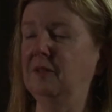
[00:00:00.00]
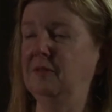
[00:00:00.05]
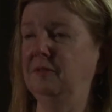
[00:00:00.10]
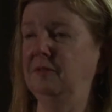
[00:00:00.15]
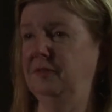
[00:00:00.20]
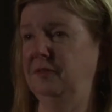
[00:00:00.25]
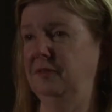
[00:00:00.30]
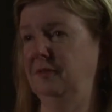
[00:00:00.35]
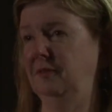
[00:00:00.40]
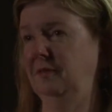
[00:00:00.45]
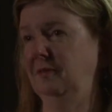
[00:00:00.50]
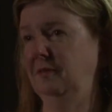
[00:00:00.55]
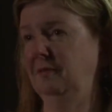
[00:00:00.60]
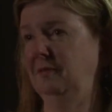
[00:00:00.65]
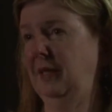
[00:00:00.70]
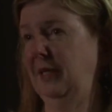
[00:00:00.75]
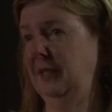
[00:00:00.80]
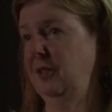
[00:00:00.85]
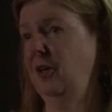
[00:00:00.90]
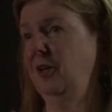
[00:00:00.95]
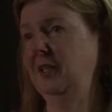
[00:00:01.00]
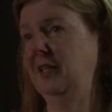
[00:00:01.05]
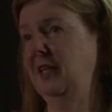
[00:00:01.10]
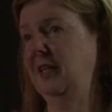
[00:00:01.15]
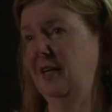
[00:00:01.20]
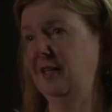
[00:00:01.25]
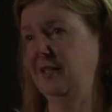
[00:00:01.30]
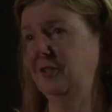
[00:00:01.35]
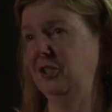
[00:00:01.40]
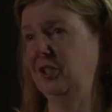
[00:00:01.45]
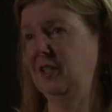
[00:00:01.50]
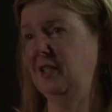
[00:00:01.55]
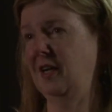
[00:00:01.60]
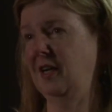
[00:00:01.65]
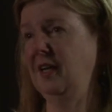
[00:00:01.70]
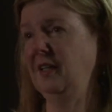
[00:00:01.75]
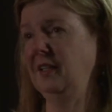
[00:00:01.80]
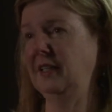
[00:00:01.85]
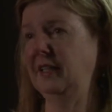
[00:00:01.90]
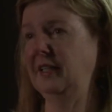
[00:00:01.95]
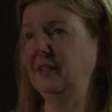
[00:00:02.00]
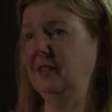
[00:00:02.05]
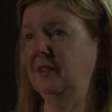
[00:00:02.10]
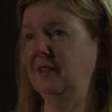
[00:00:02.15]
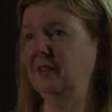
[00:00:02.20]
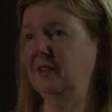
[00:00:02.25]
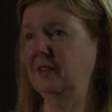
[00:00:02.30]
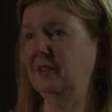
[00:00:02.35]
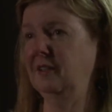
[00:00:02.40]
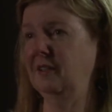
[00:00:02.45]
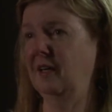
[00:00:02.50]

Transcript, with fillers: of my cardiology colleagues